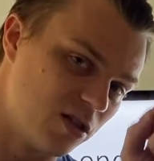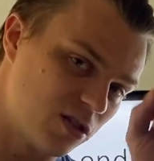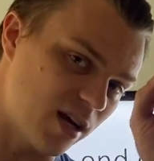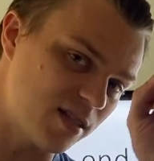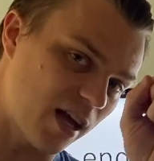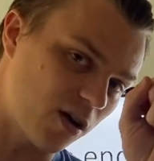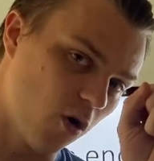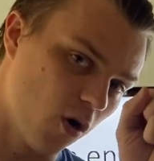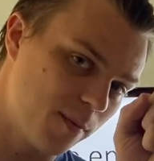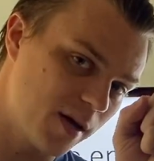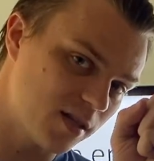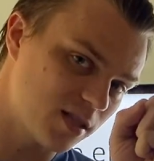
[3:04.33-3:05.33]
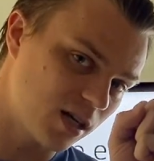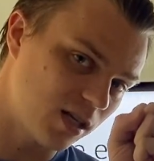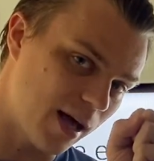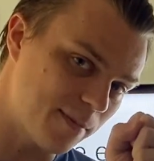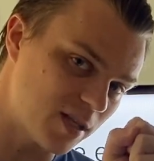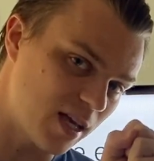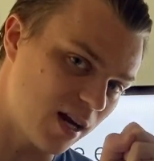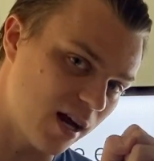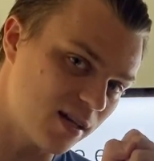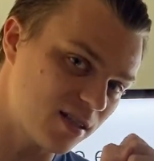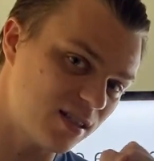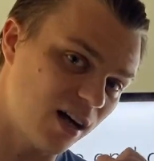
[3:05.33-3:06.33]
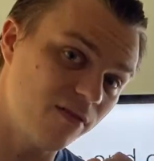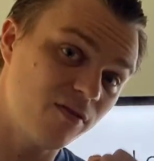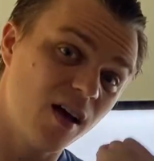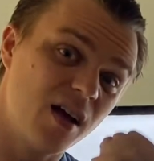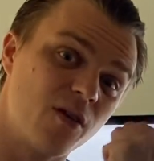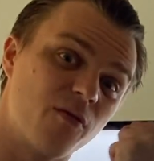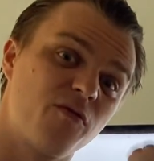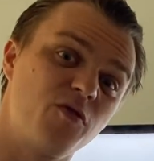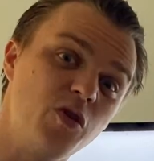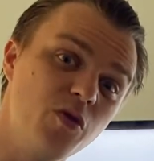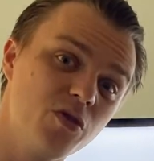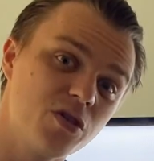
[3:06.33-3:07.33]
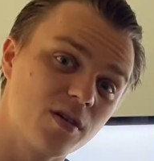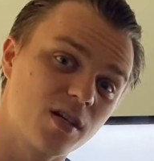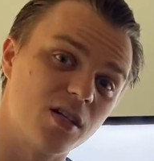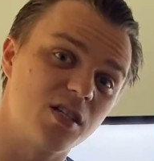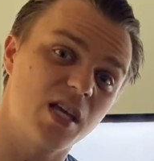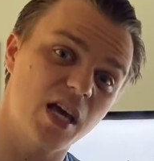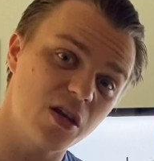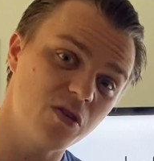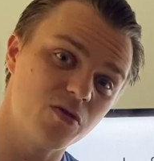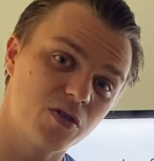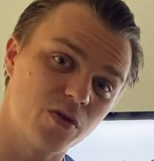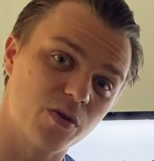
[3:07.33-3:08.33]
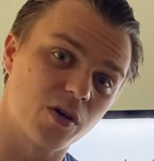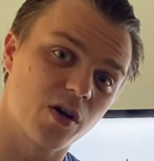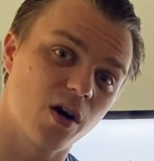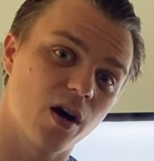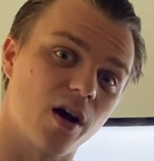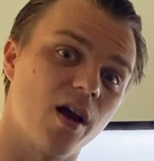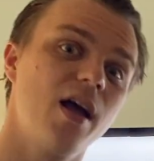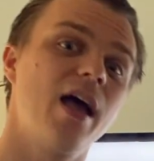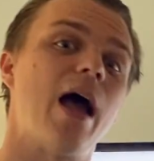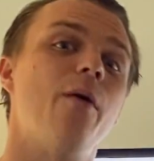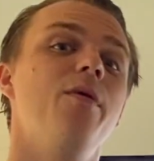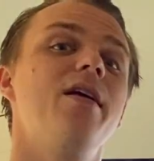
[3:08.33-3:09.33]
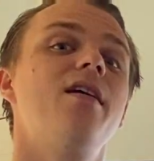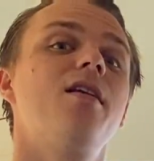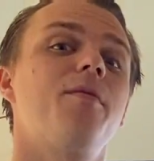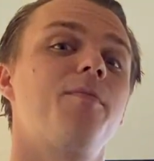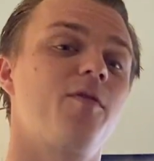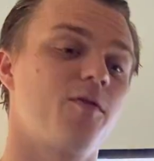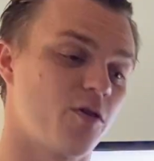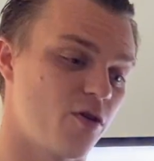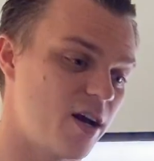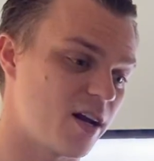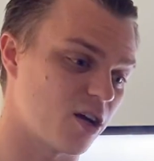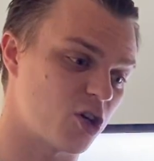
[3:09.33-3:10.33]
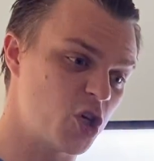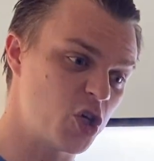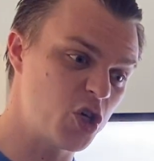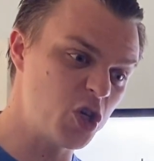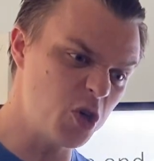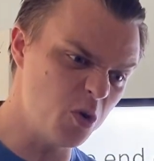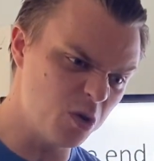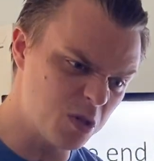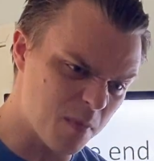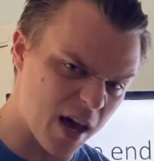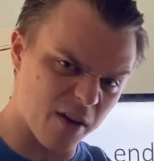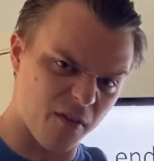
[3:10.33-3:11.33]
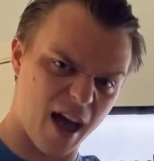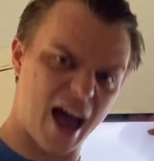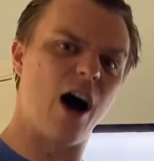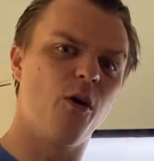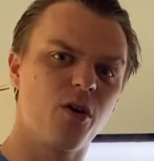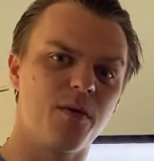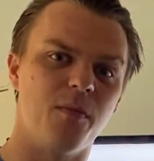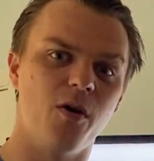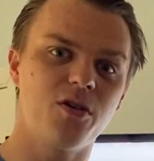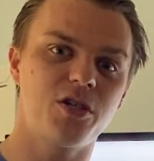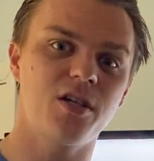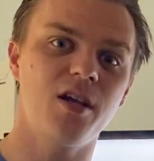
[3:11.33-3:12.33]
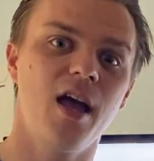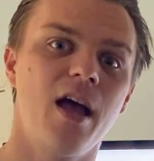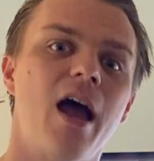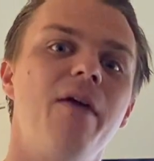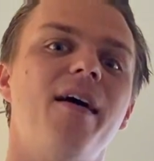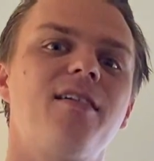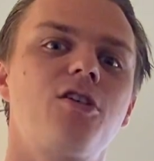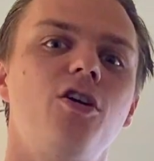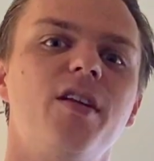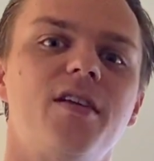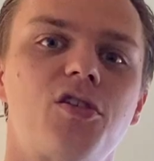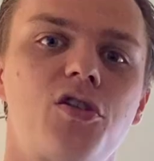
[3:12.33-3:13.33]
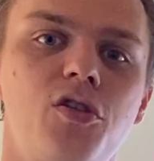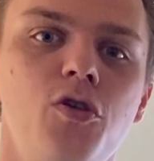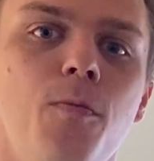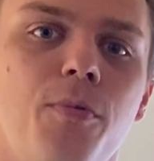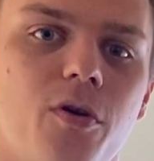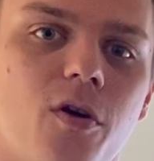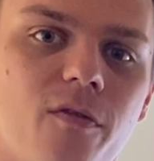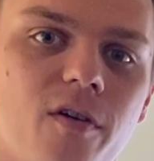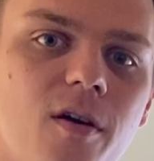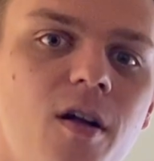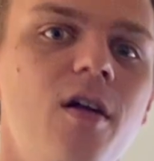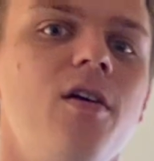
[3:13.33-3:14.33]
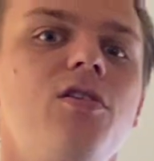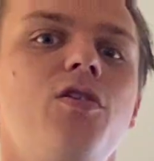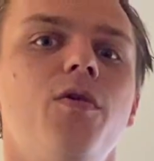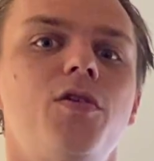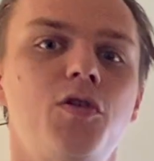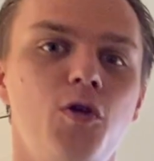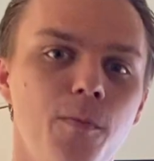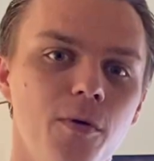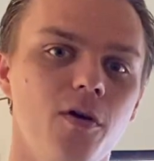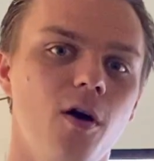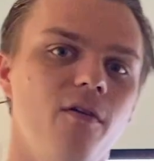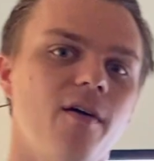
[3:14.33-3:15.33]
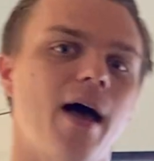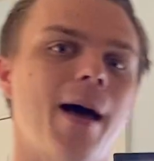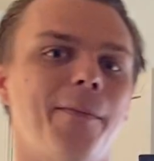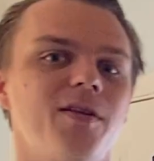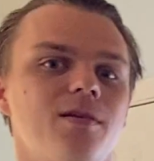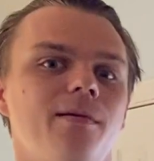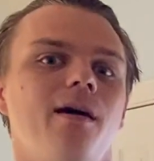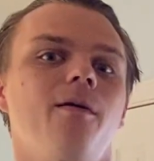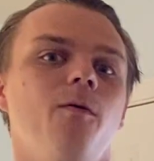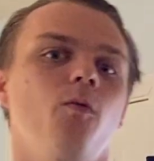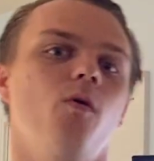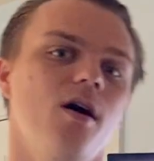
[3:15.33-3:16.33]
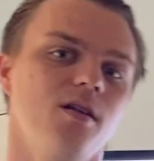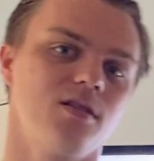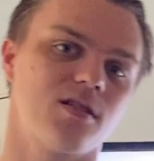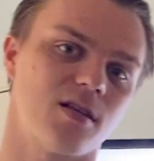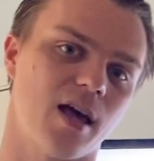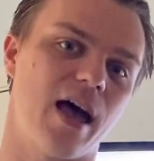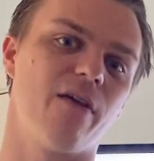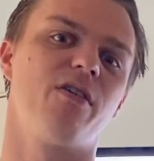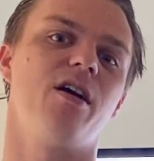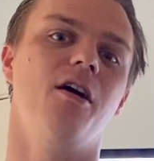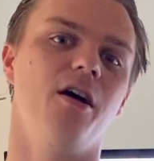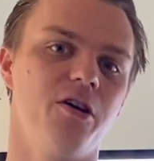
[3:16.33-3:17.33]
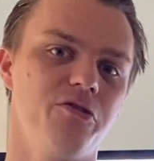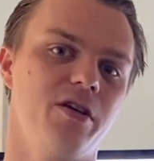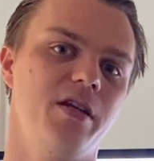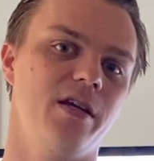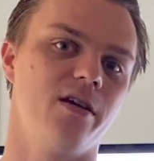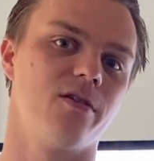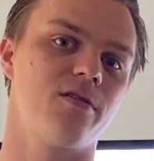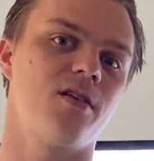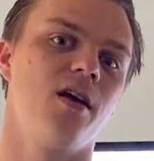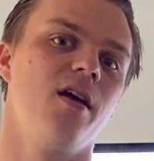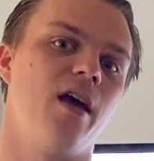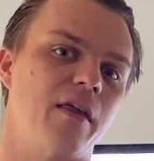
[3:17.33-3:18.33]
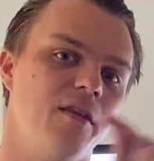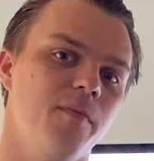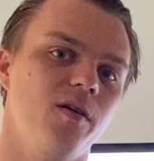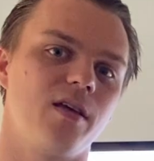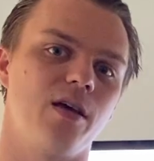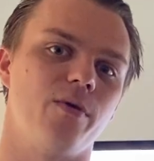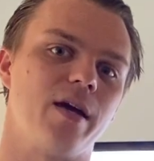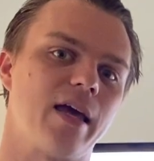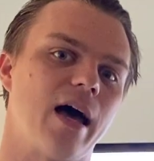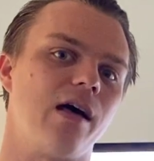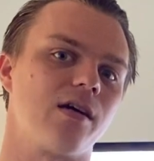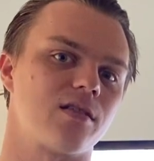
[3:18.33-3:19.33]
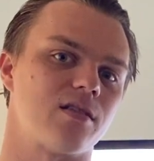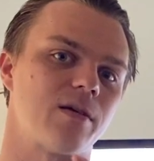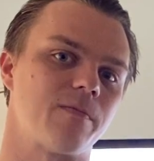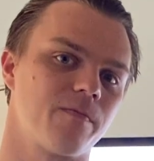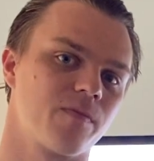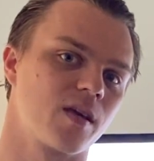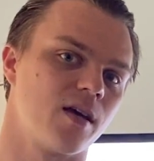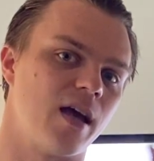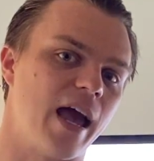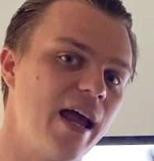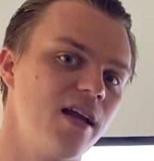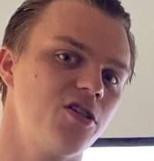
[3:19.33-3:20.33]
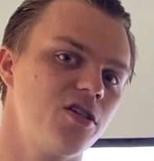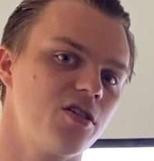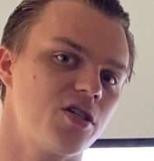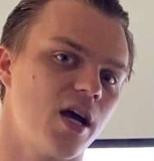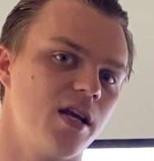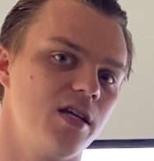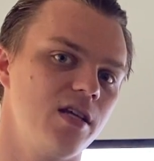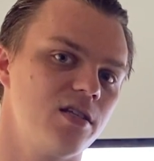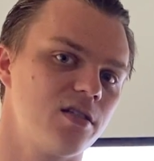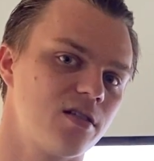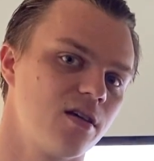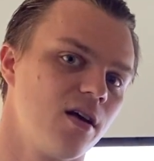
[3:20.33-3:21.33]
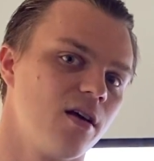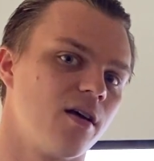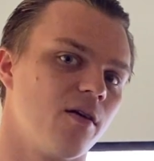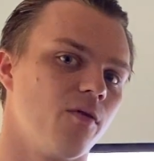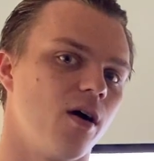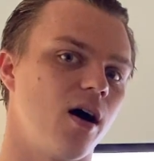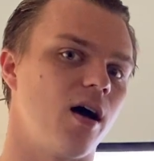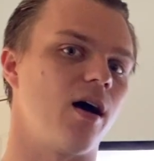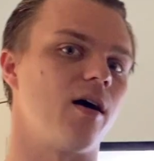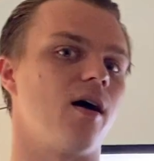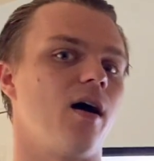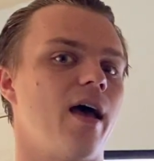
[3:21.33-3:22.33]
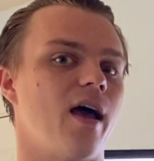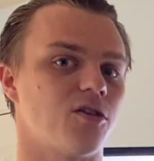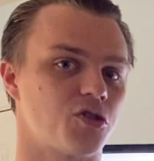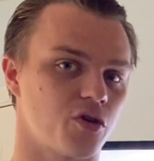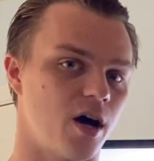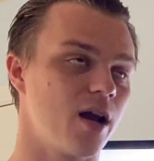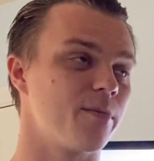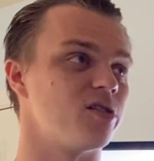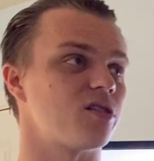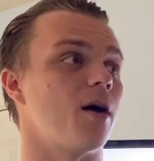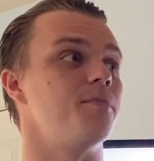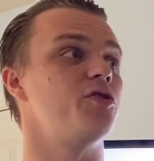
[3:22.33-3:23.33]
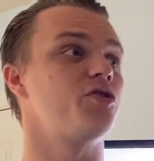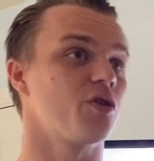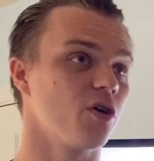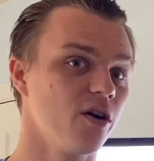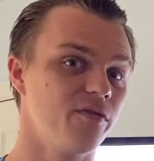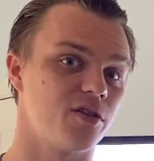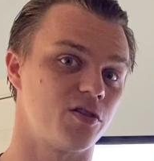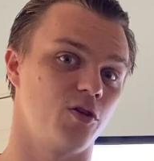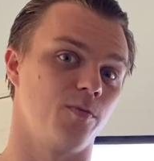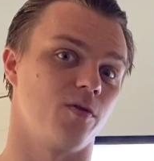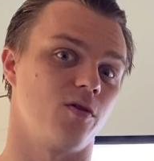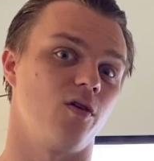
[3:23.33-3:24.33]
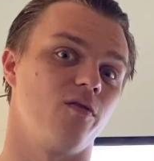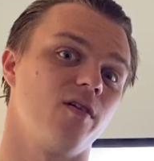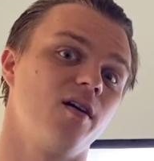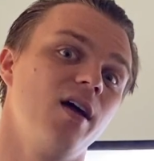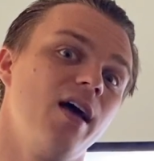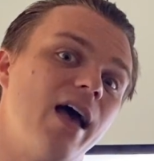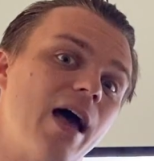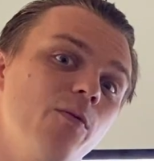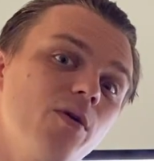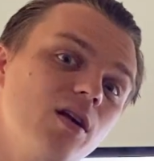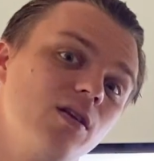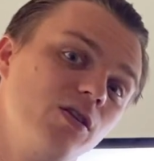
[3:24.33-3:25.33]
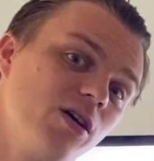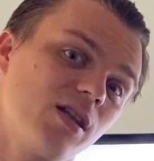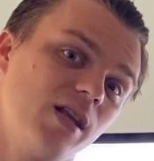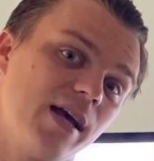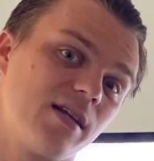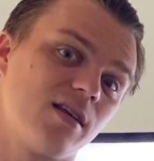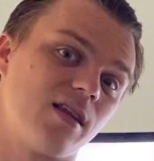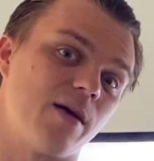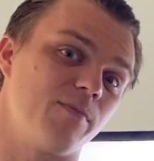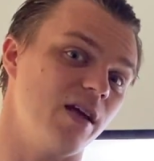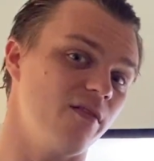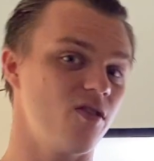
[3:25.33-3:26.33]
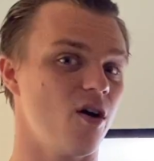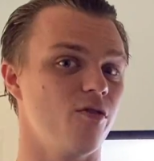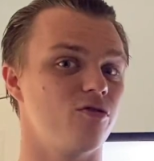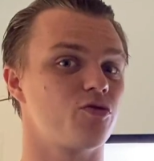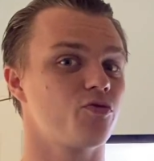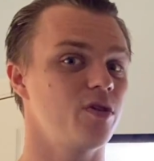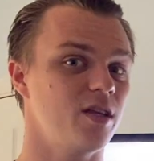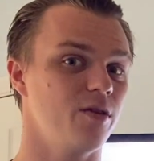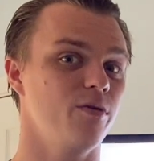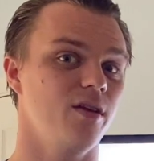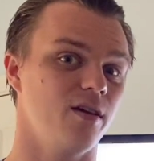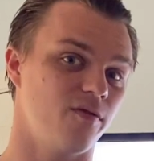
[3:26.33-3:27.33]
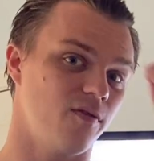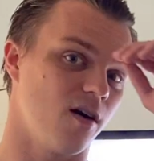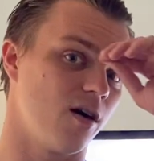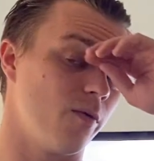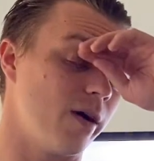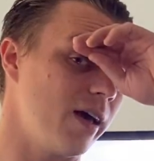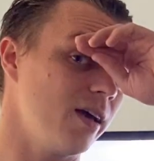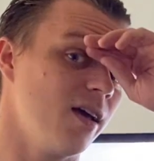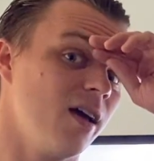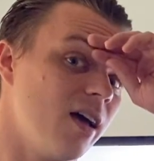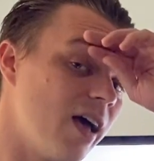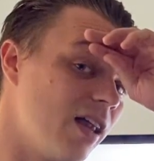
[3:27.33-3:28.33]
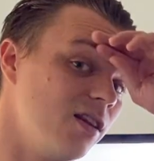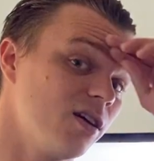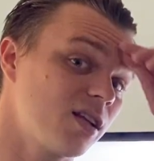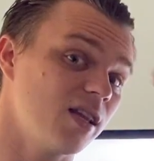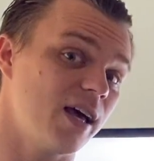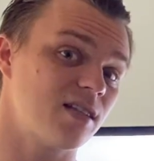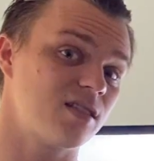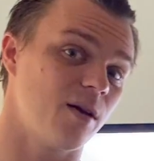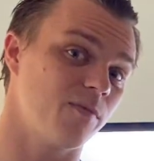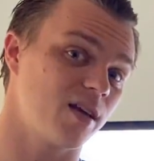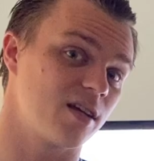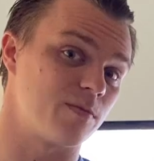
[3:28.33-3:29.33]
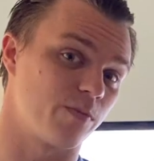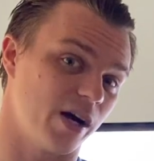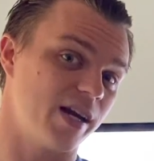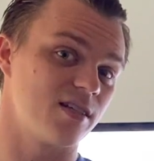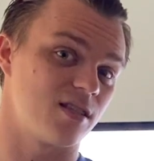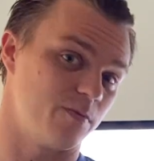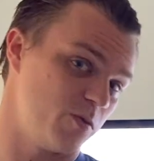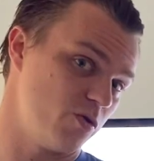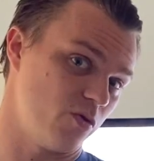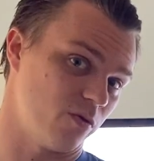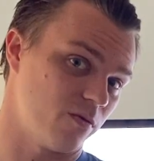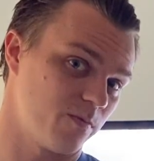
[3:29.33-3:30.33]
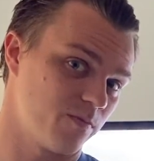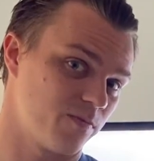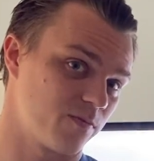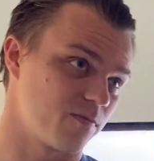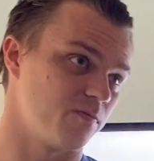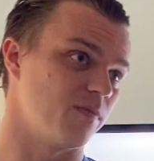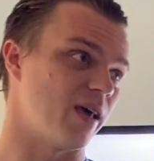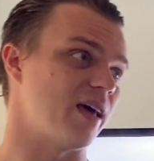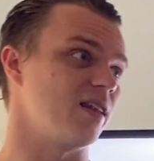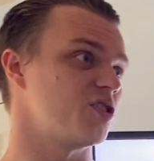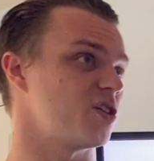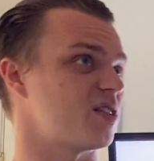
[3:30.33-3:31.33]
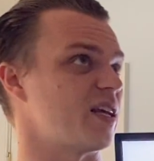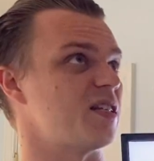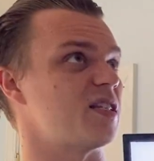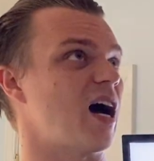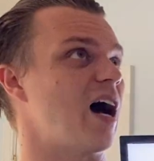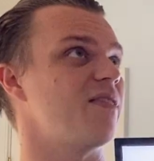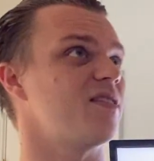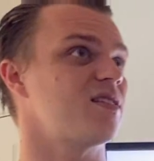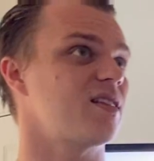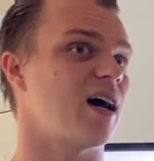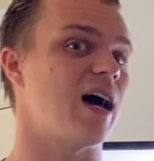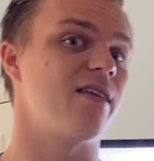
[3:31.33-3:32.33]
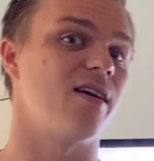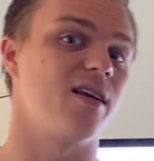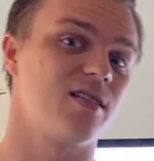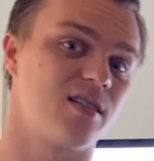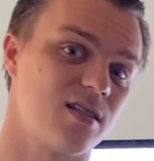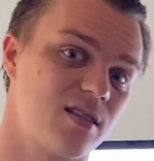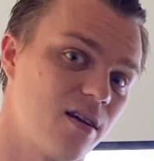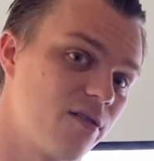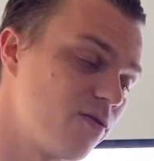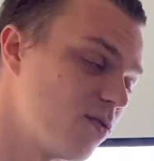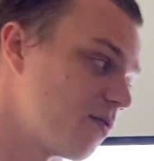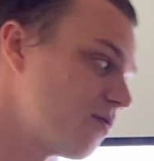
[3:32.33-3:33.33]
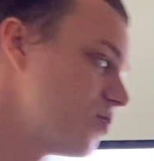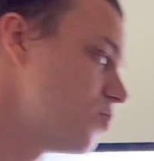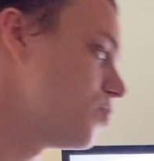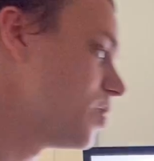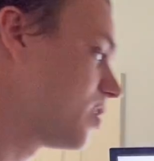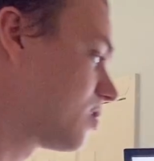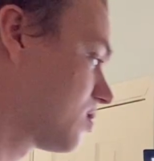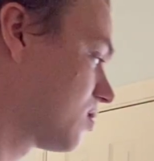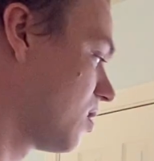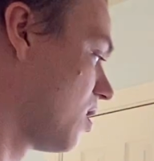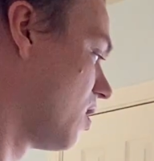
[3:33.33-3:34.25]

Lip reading: So as that core begins to collapse in on itself, fusion continues to occur, and we end up creating a huge amount of outward motion, and that's called a supernova. So a supernova happens about once every 100 years in the Milky Way galaxy. Ancient Chinese astronomers observed a supernova, and what it looked like to them, even though it was really, really far away, it looked like something as bright as the moon. And it's just a dot in the sky that exists there for a few weeks.